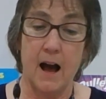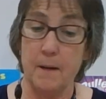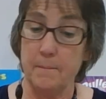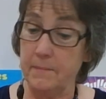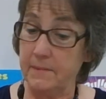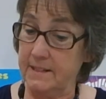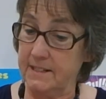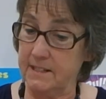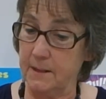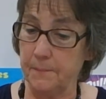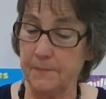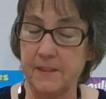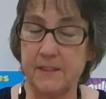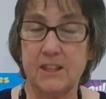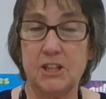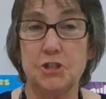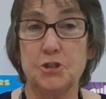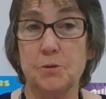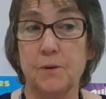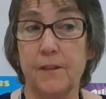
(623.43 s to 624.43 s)
Something
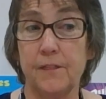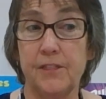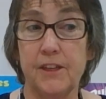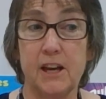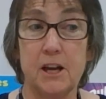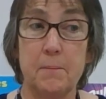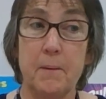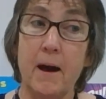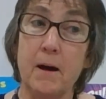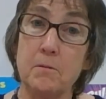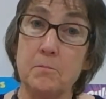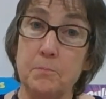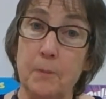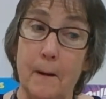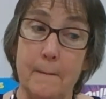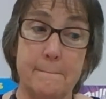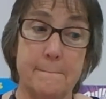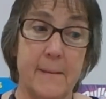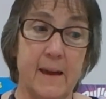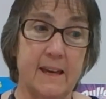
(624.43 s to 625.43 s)
that you can think about.
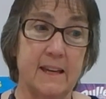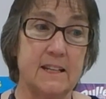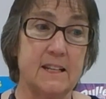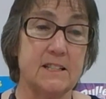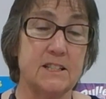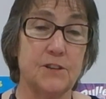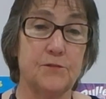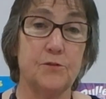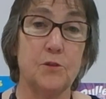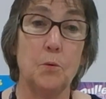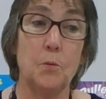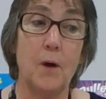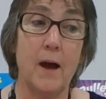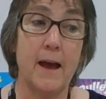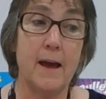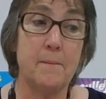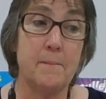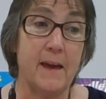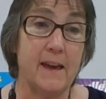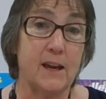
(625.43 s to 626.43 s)
Make it a different
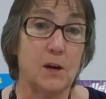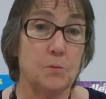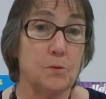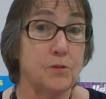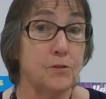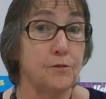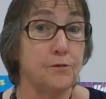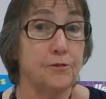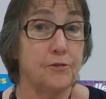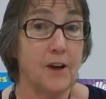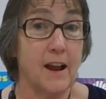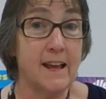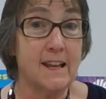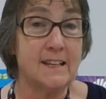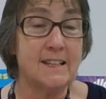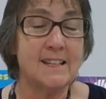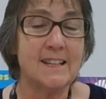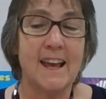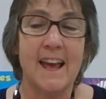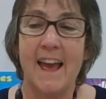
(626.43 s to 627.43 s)
way. Make it with a
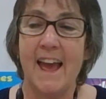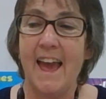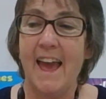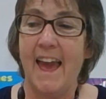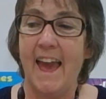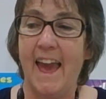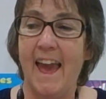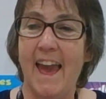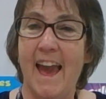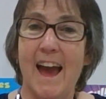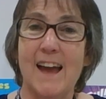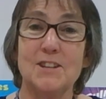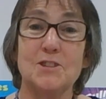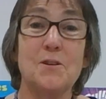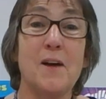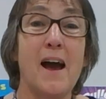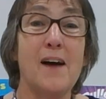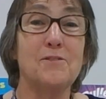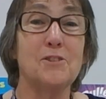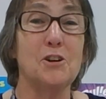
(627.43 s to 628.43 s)
friend. And you
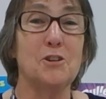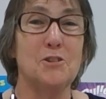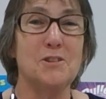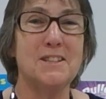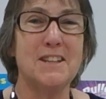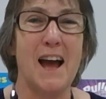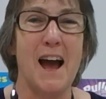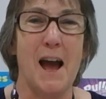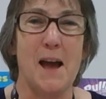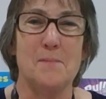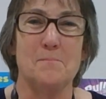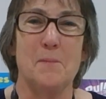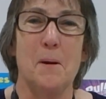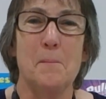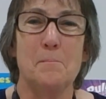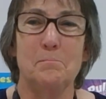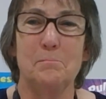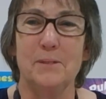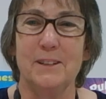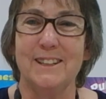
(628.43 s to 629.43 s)
have a good time
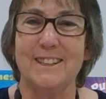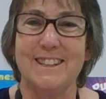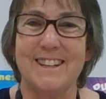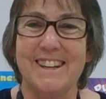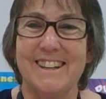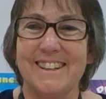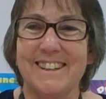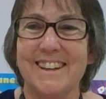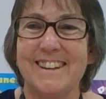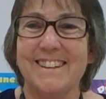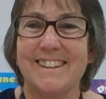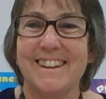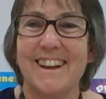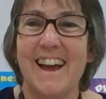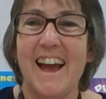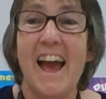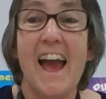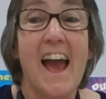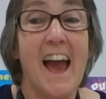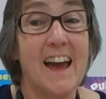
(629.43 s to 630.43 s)
building.
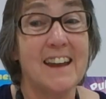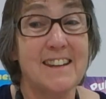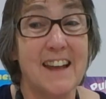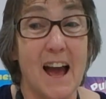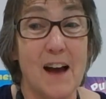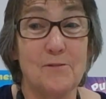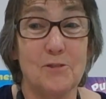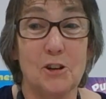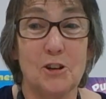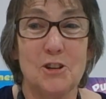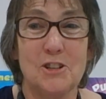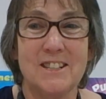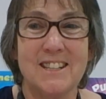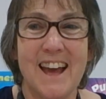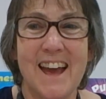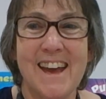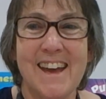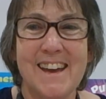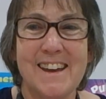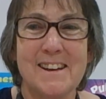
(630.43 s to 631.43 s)
And have a good
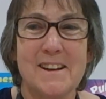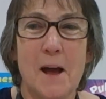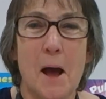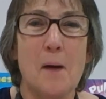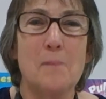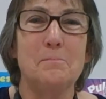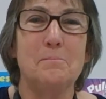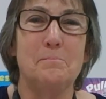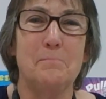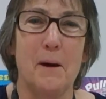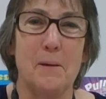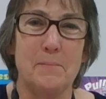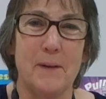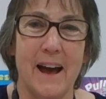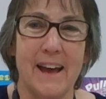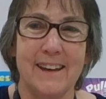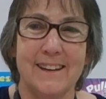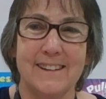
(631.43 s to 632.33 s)
day. Bye-bye.